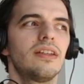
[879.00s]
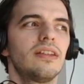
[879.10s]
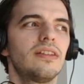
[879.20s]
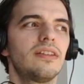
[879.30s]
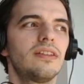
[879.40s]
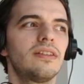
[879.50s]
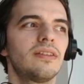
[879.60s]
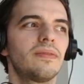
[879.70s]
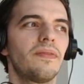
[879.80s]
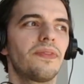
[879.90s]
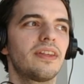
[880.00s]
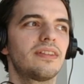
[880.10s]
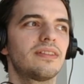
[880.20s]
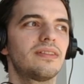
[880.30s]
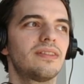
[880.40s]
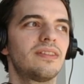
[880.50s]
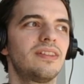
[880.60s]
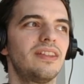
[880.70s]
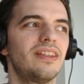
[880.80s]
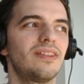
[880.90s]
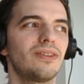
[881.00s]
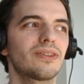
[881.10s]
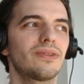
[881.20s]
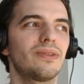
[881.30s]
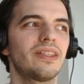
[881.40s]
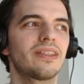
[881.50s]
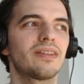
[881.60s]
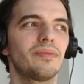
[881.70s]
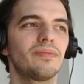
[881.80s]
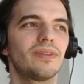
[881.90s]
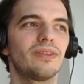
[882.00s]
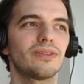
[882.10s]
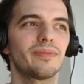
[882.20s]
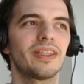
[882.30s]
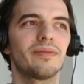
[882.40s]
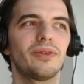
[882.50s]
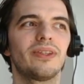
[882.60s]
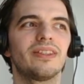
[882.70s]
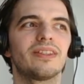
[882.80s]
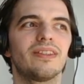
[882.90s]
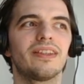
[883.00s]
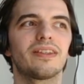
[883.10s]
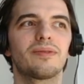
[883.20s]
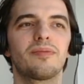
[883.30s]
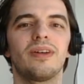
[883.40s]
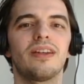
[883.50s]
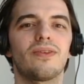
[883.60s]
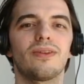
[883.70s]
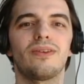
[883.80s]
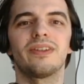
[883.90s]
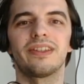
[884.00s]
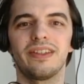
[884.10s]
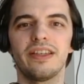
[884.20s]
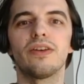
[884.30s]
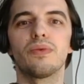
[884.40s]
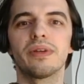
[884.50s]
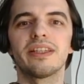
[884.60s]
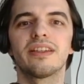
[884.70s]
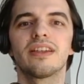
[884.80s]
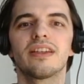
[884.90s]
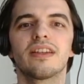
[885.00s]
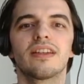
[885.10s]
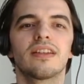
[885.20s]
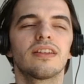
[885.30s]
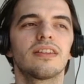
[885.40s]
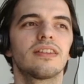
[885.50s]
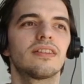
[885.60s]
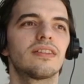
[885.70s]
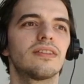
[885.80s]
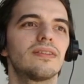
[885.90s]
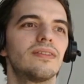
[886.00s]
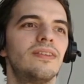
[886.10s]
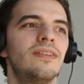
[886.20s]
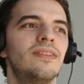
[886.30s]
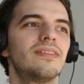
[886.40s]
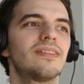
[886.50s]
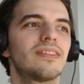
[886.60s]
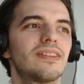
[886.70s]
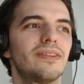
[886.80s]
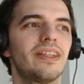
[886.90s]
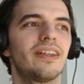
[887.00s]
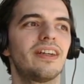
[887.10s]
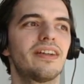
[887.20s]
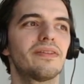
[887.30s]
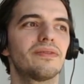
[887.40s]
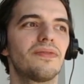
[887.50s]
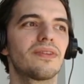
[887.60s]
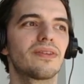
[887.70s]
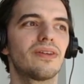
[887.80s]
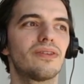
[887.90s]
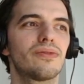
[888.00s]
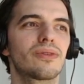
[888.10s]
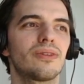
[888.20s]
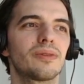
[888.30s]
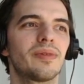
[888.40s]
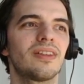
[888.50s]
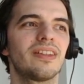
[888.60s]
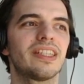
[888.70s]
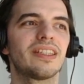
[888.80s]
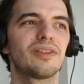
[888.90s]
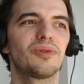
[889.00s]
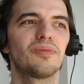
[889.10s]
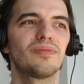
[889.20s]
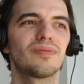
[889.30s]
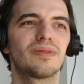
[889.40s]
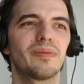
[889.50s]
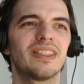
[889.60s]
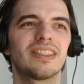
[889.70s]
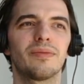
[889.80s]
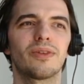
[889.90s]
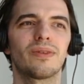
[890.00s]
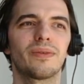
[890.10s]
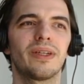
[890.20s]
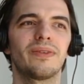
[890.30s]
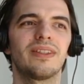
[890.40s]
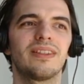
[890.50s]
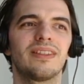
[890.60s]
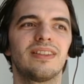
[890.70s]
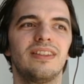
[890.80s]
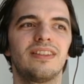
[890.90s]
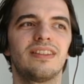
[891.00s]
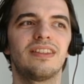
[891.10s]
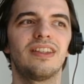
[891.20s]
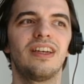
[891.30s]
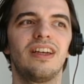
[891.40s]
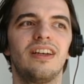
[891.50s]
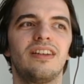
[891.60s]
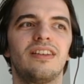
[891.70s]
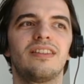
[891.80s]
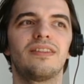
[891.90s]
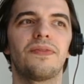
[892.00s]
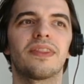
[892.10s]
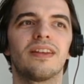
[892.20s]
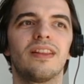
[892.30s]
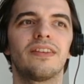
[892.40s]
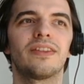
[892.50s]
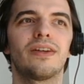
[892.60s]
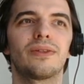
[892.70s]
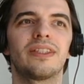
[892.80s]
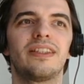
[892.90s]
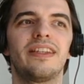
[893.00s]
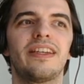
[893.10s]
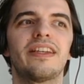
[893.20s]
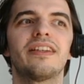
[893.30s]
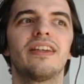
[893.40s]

And uh, and also my commute is like an hour long either way. So I overall spend somewhere around uh, 11 hours a day